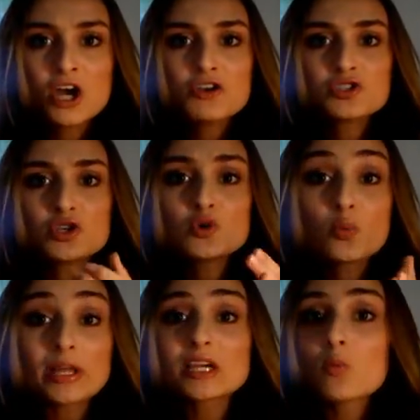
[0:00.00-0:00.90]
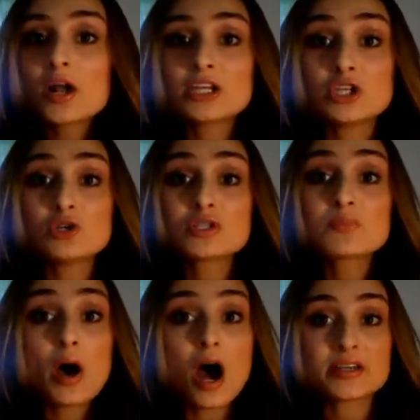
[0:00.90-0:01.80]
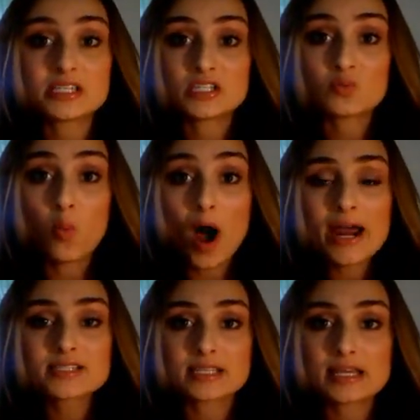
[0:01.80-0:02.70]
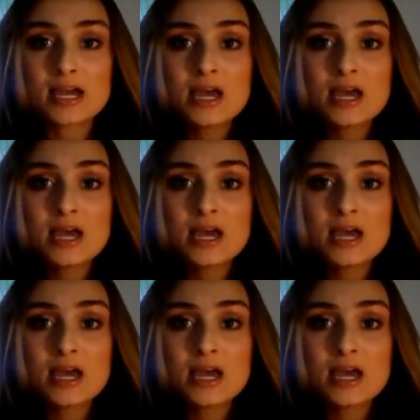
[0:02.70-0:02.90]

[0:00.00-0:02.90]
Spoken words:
So you really want to use pauses wisely.